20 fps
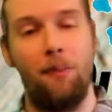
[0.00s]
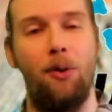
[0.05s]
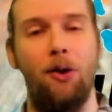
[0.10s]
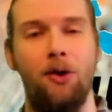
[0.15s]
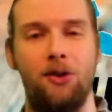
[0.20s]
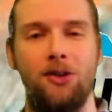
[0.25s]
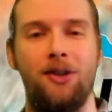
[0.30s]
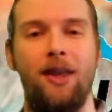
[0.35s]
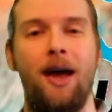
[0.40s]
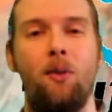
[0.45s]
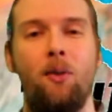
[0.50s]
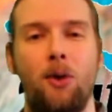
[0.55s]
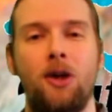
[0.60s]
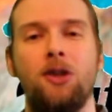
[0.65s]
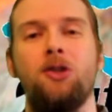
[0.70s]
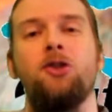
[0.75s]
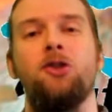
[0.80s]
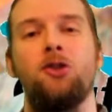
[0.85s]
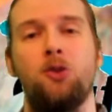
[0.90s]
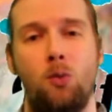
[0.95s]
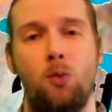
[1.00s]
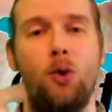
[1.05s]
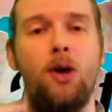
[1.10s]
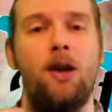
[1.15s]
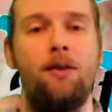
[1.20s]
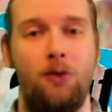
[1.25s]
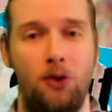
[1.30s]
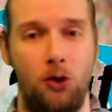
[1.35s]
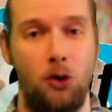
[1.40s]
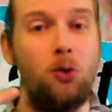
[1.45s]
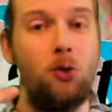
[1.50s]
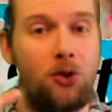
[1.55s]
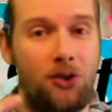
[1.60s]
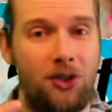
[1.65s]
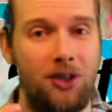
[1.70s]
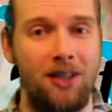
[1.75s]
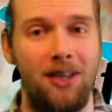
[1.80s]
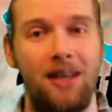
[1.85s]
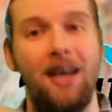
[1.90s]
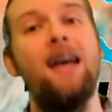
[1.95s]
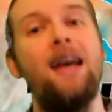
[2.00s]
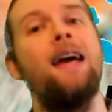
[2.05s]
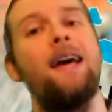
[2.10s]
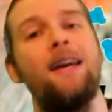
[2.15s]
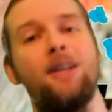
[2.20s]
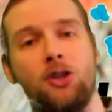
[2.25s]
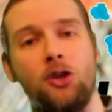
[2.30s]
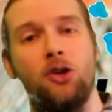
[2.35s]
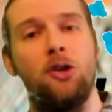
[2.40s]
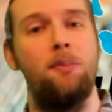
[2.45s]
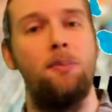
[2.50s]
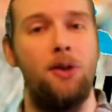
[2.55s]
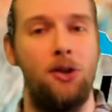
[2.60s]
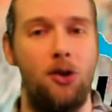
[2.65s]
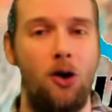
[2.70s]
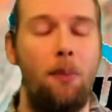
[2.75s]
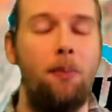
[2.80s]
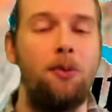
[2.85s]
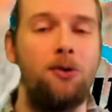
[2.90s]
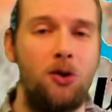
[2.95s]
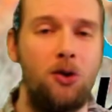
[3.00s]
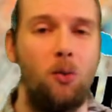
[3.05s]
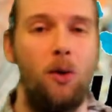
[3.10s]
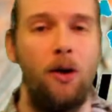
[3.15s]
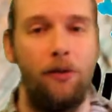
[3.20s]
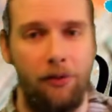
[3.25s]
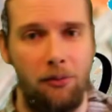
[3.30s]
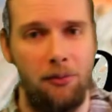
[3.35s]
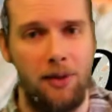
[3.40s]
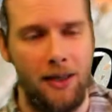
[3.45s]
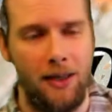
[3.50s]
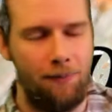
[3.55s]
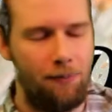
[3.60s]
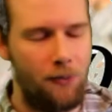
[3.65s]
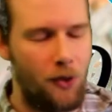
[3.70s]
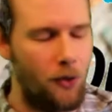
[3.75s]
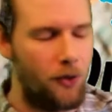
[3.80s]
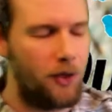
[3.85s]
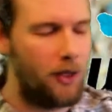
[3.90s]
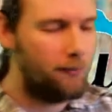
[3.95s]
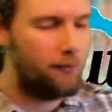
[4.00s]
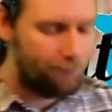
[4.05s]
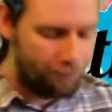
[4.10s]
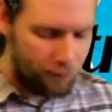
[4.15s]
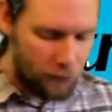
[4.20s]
point to that way is because whatever you see, it's going to be the opposite way for me, okay?